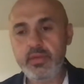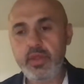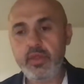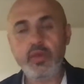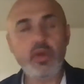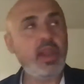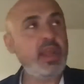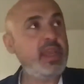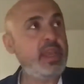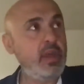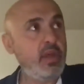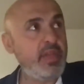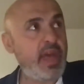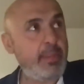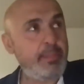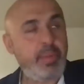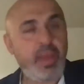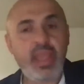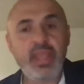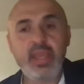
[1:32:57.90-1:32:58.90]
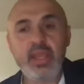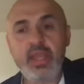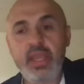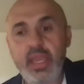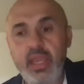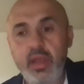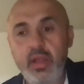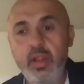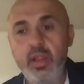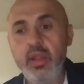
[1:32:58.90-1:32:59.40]
He's going to kill that pagan
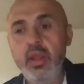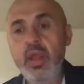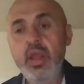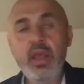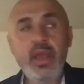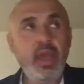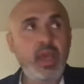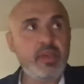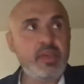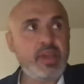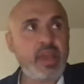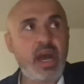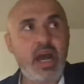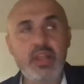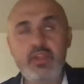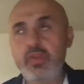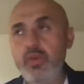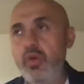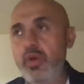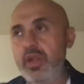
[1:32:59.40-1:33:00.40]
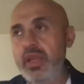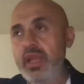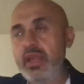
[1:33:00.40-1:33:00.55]
El, his consort,